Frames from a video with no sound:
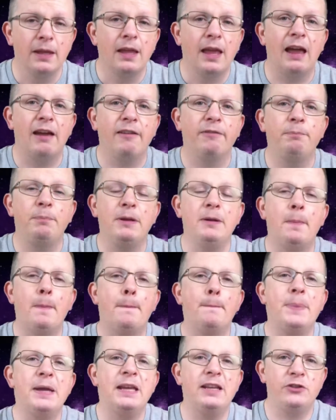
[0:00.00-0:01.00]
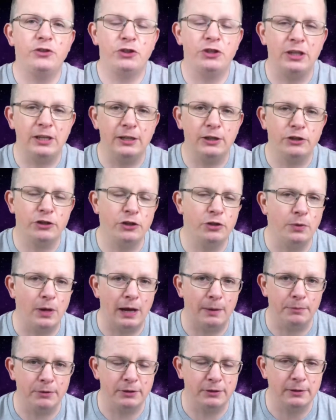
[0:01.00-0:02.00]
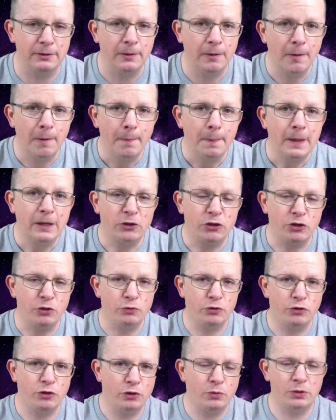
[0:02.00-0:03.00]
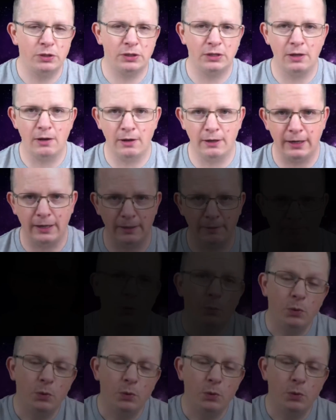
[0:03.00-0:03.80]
have been pitching to Amazon to do Stargate.